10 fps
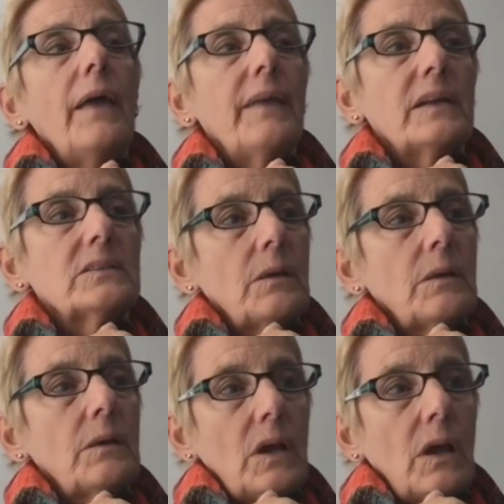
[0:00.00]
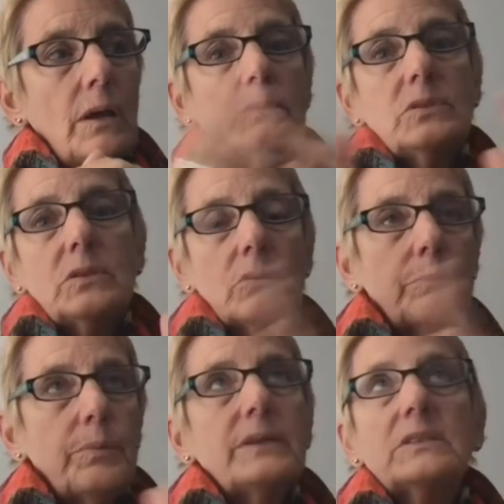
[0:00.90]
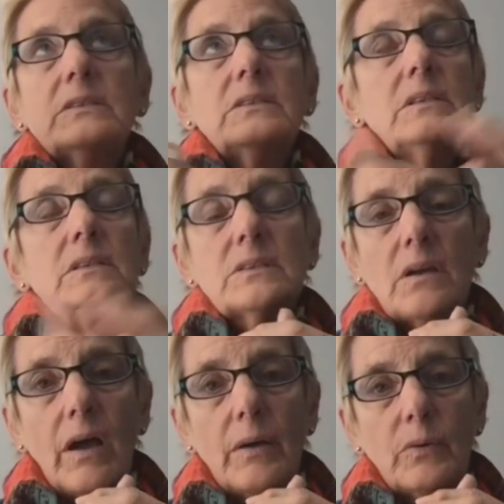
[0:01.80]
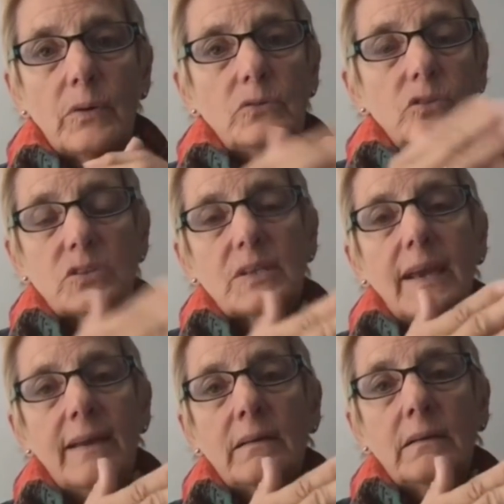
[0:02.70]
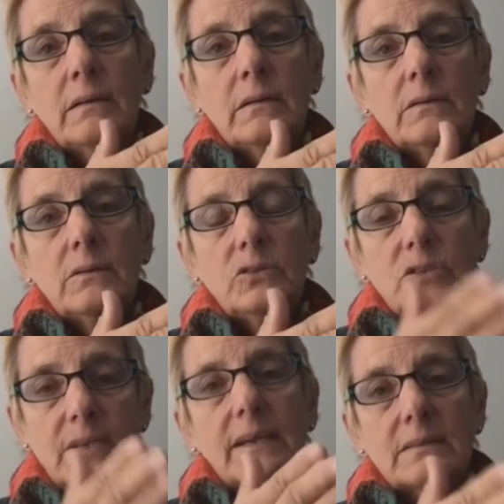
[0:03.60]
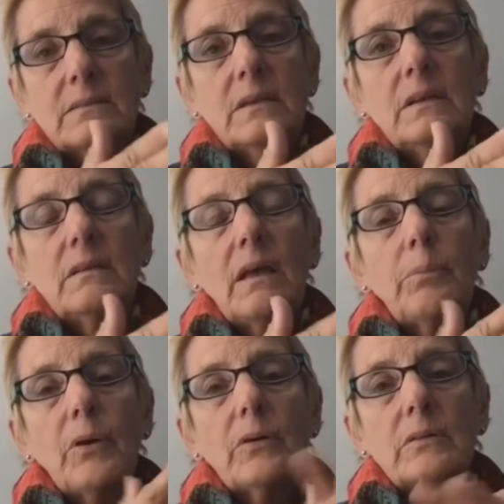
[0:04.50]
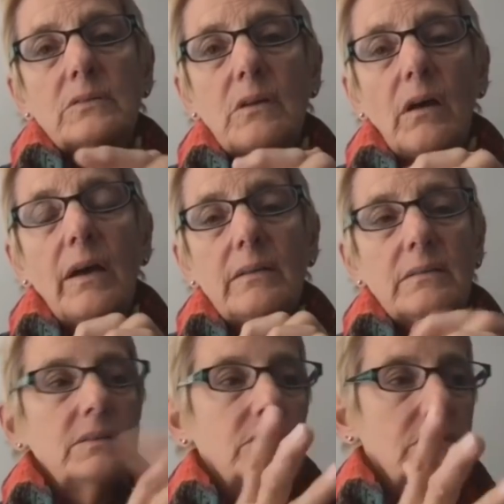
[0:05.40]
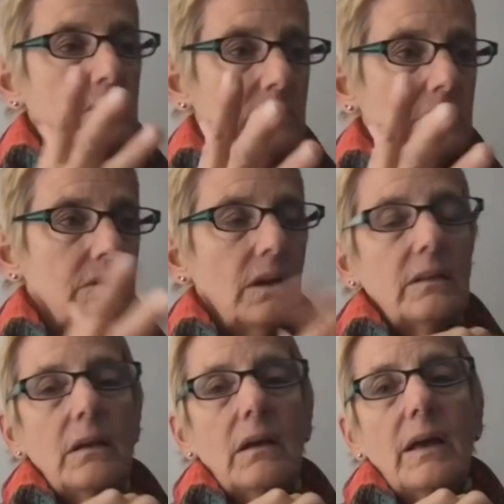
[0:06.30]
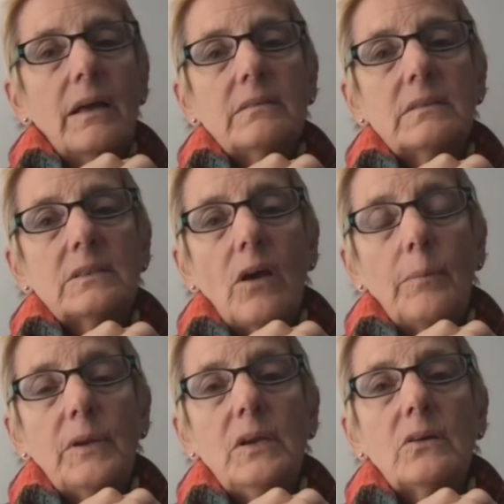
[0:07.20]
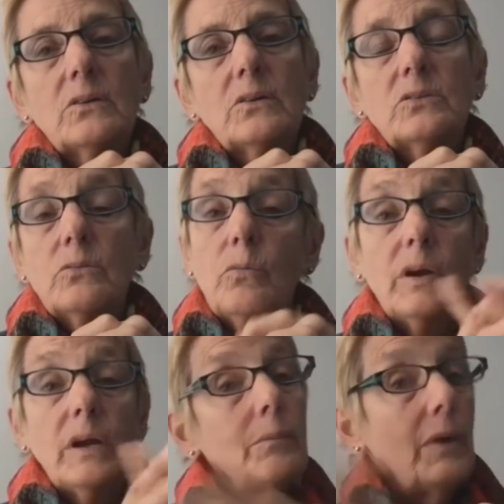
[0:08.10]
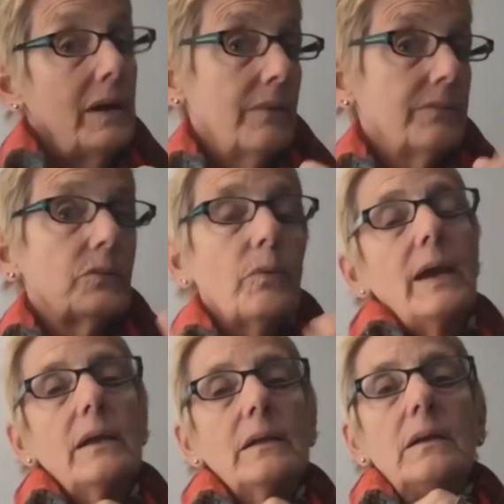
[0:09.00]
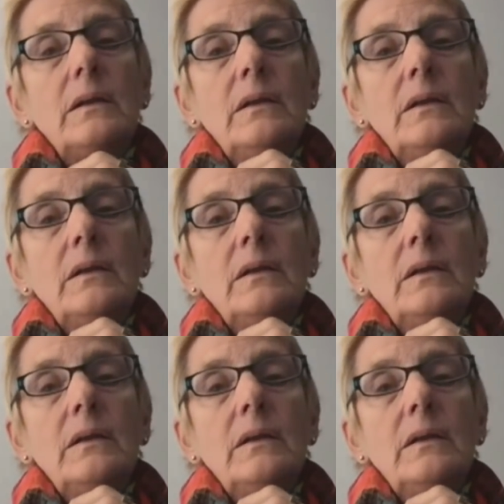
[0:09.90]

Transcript: and then sometimes there are places in the sky where you just can't you just can't see that part of the sky at this at, at the time of year so one might have to wait